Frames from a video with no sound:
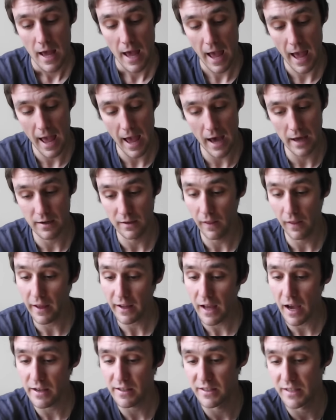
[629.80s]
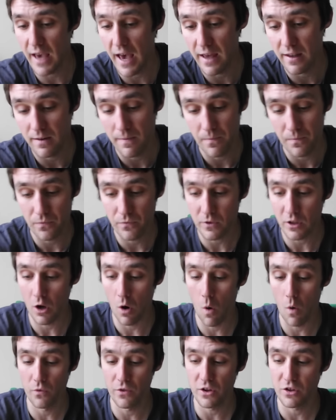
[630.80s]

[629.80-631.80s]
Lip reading: And like I said, you know,